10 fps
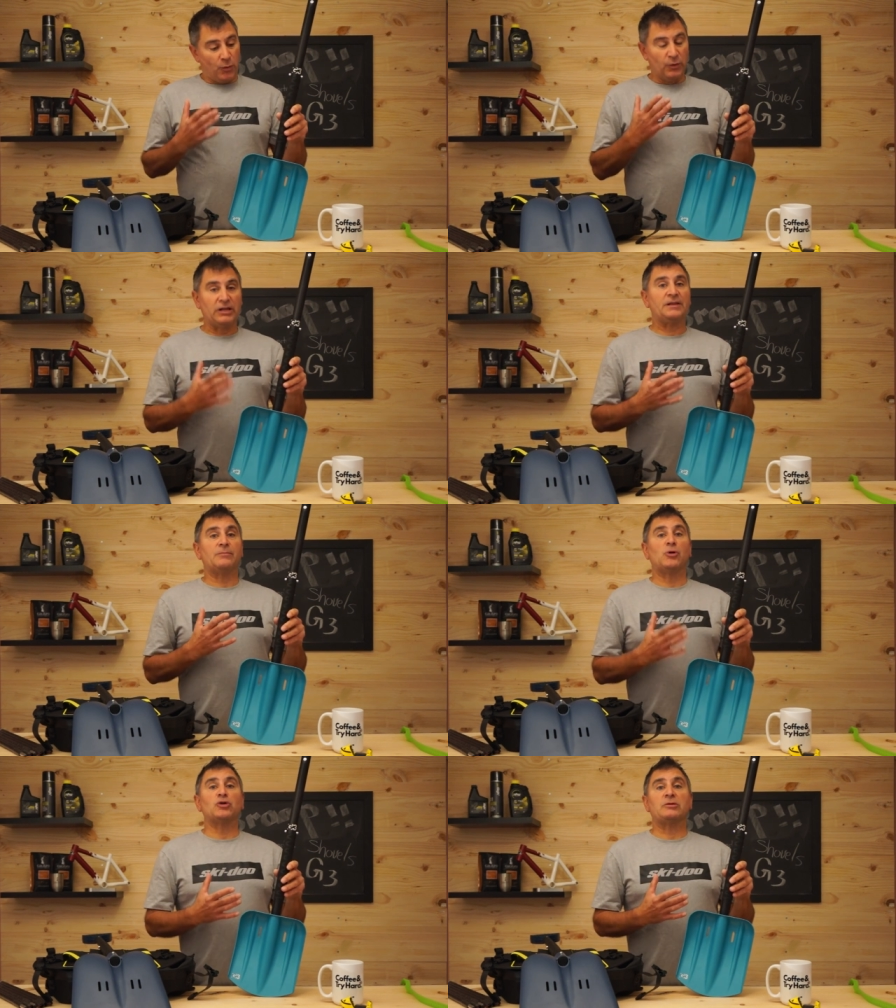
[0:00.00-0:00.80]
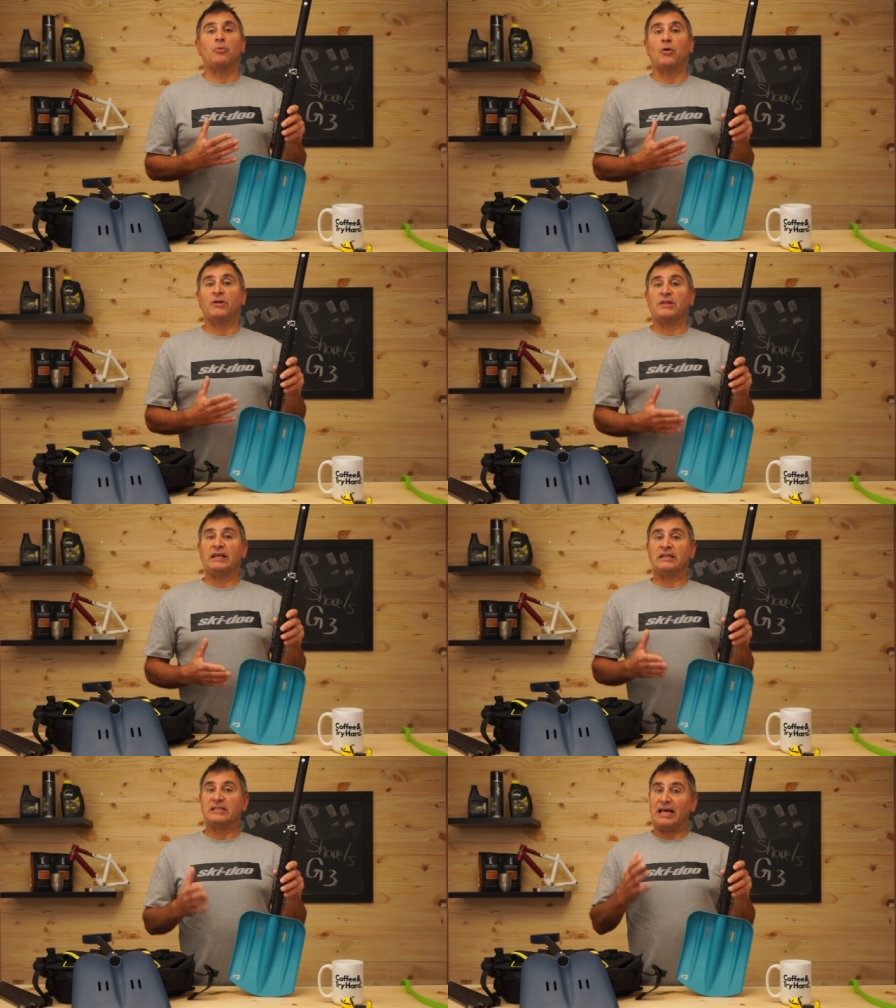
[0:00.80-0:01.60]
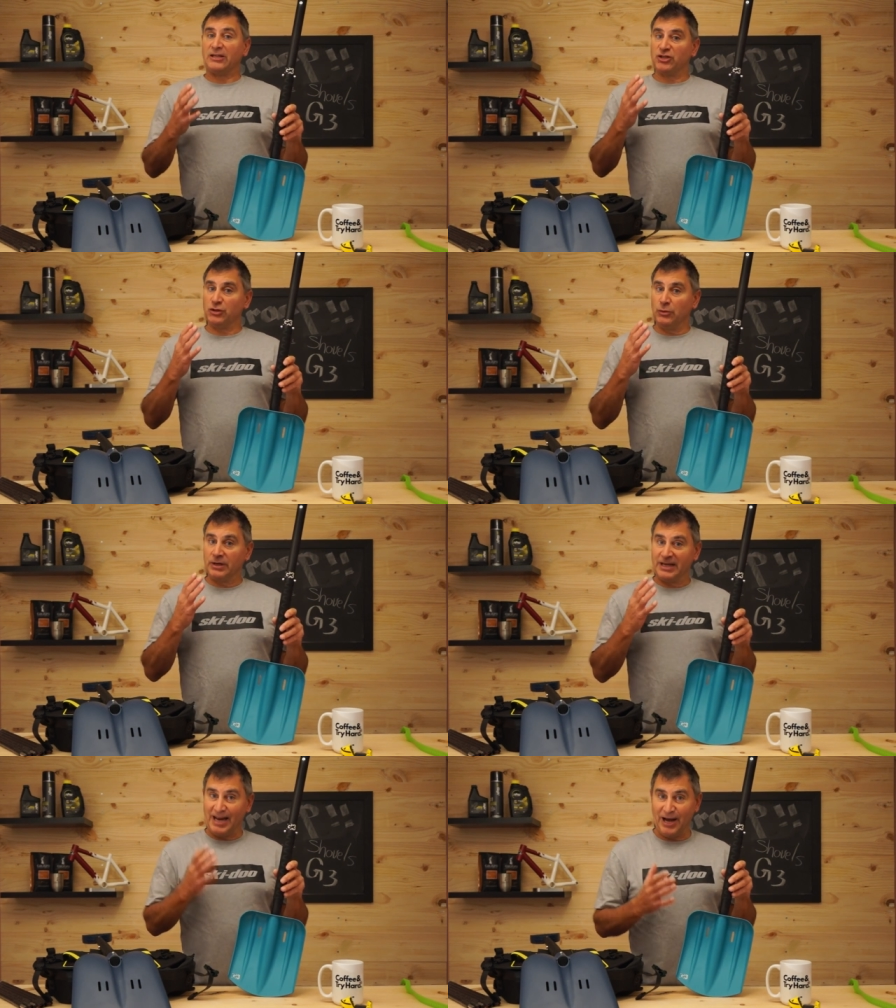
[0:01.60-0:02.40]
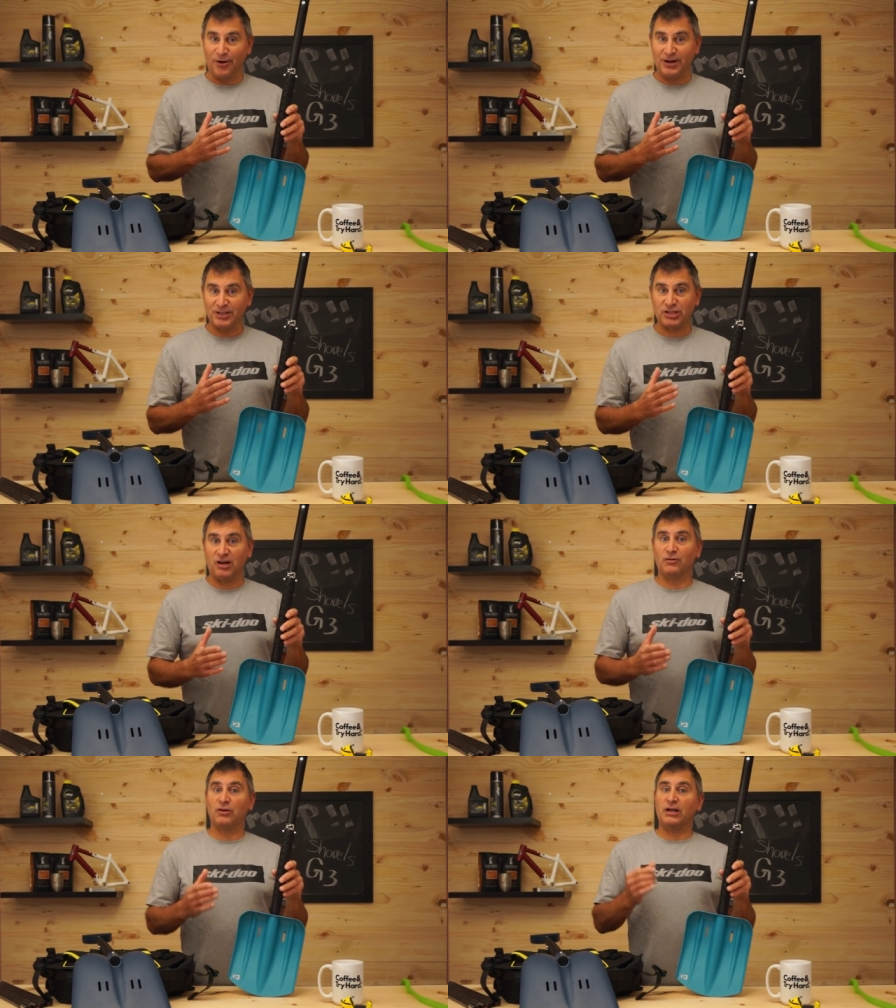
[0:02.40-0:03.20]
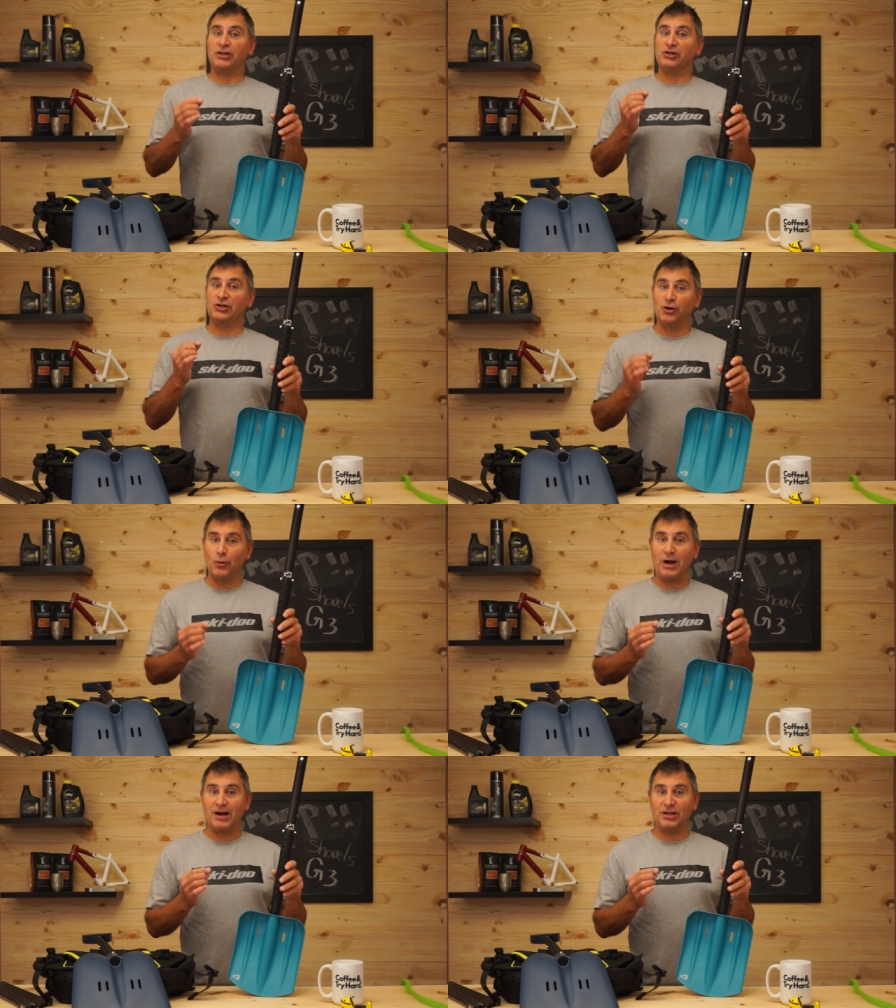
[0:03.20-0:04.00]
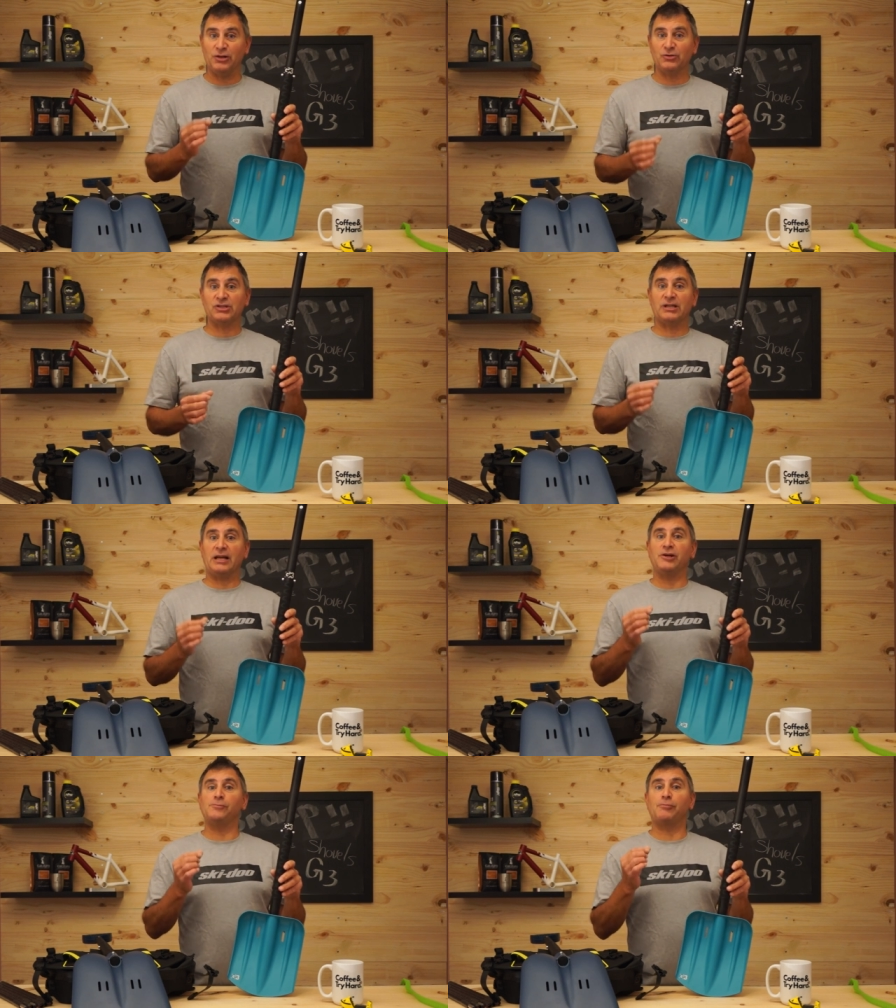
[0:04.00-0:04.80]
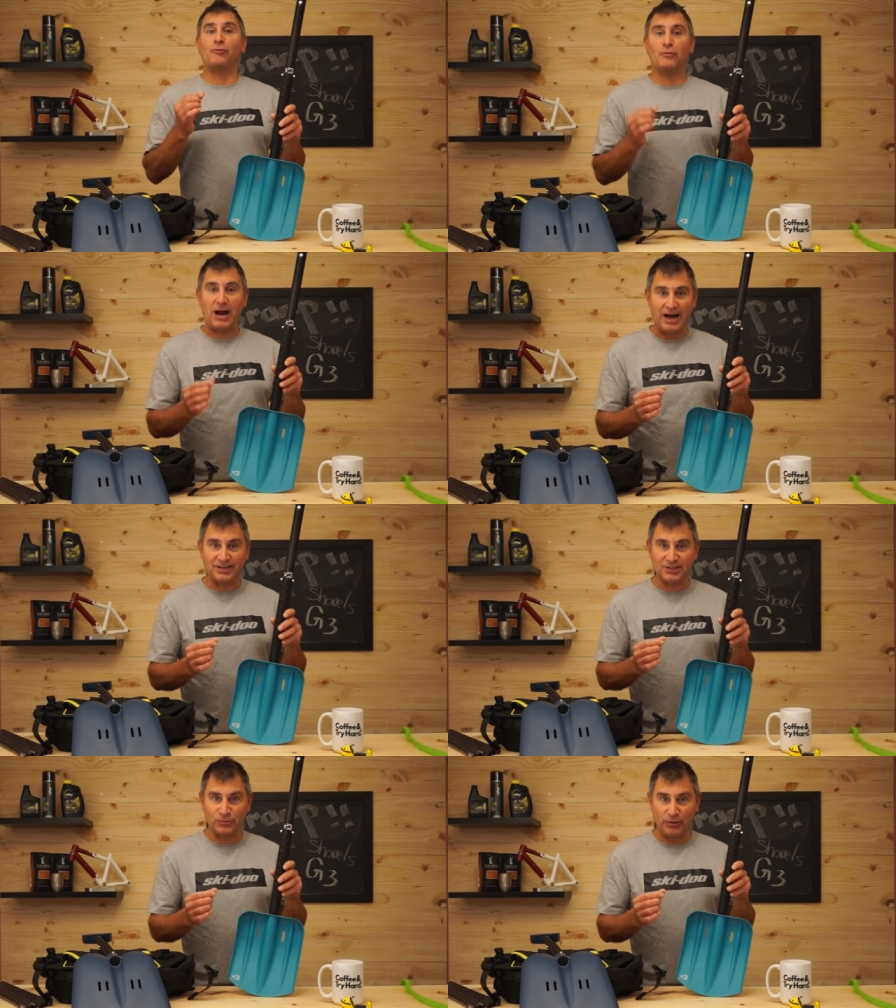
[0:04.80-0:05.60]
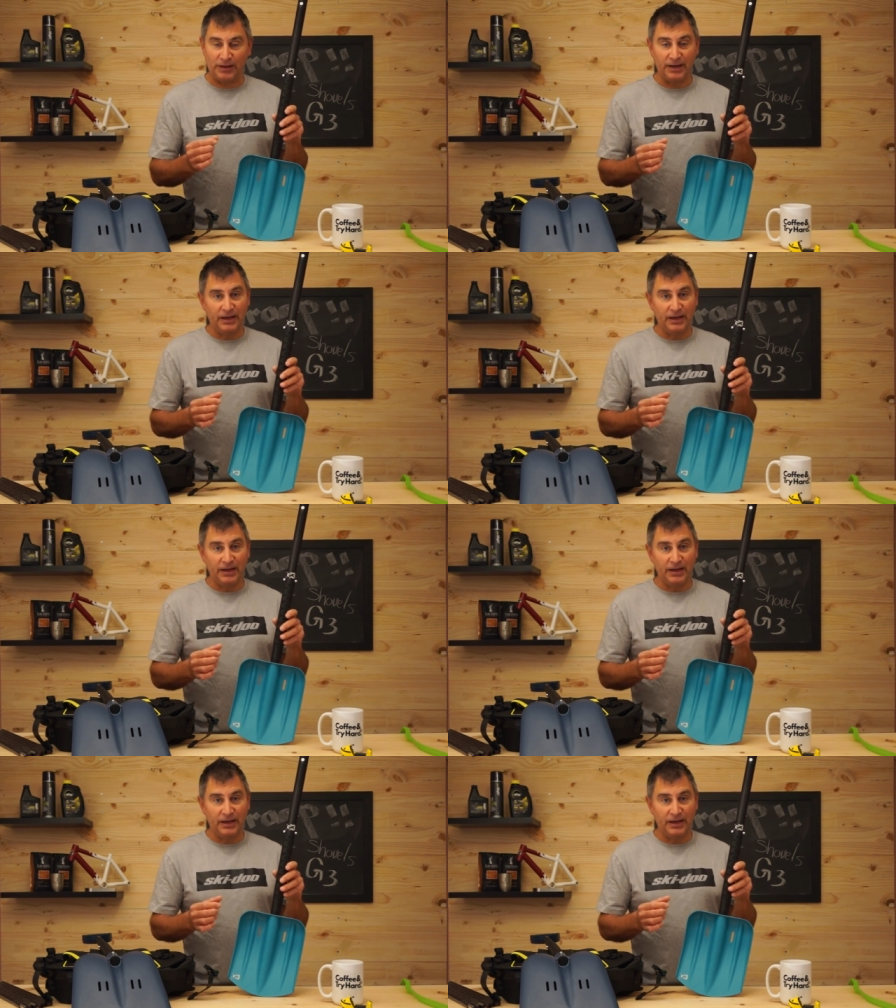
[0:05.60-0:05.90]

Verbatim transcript: Really the most important thing is that you carry a shovel and you know how to use it and you practice with it.